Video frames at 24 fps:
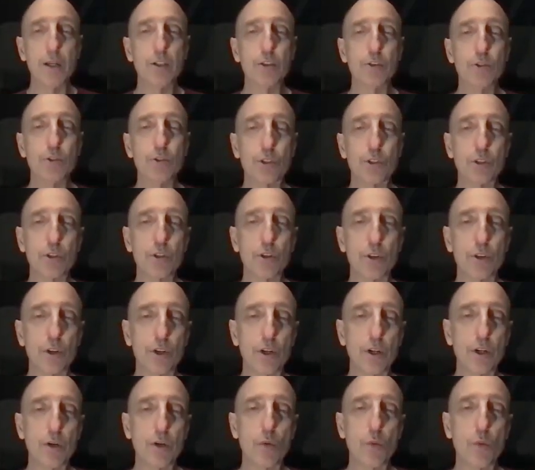you should
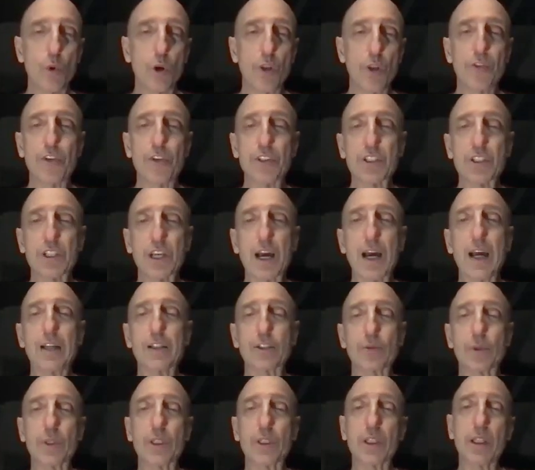learn what this guy
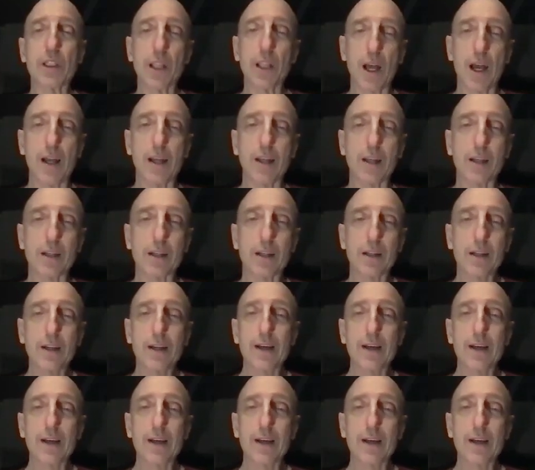is really like.